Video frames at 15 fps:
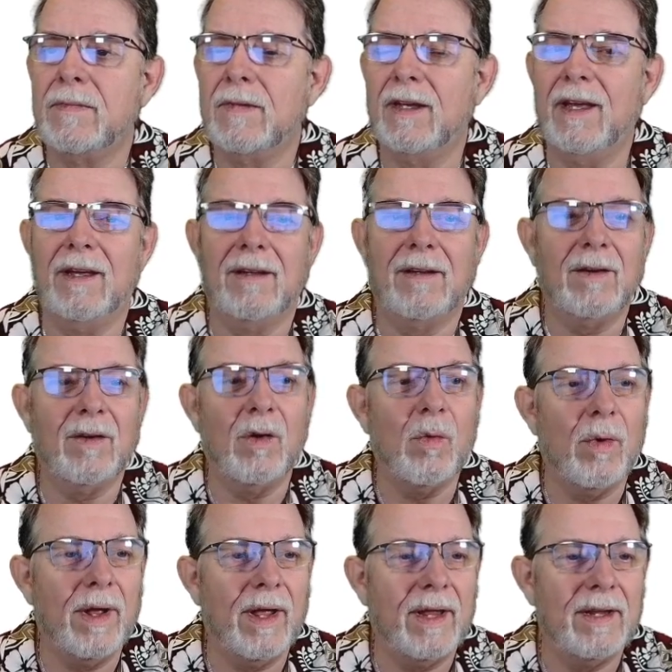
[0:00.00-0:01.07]
Yeah, go
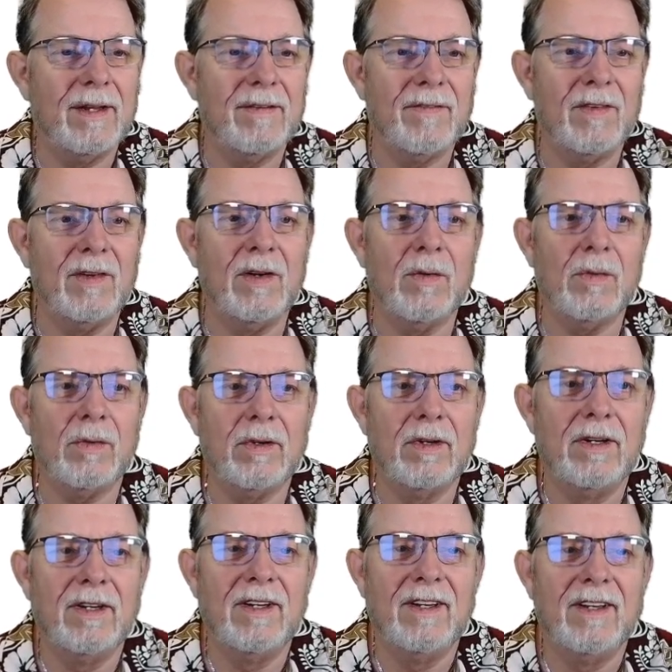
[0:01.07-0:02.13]
away. If you don't
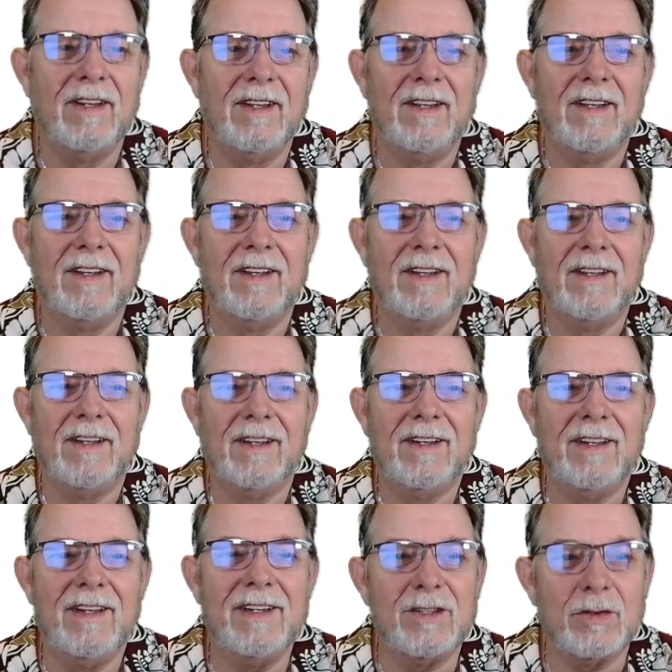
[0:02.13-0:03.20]

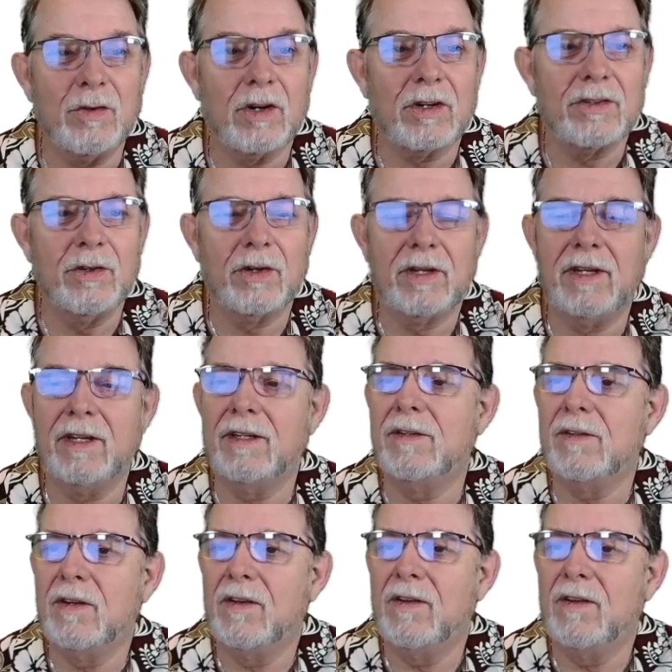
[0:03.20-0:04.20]
instruct your kids,